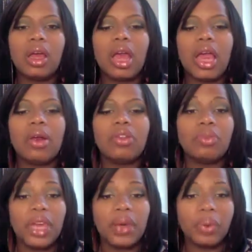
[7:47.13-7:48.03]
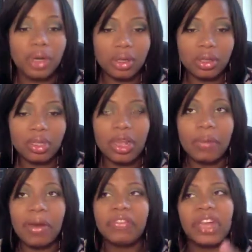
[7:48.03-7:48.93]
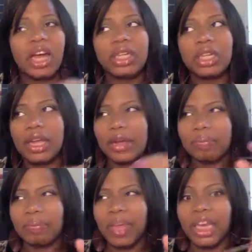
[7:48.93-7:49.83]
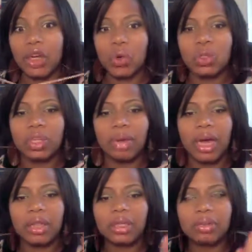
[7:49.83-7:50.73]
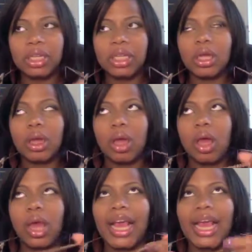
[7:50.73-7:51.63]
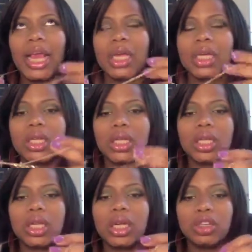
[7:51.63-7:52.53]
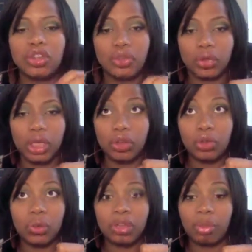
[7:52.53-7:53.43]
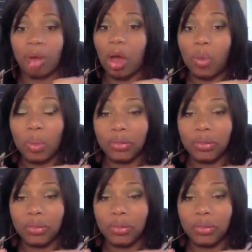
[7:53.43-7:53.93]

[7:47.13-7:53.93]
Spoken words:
And to make it worse is that my fiance, he knows it bothers me, and he chews with his mouth open.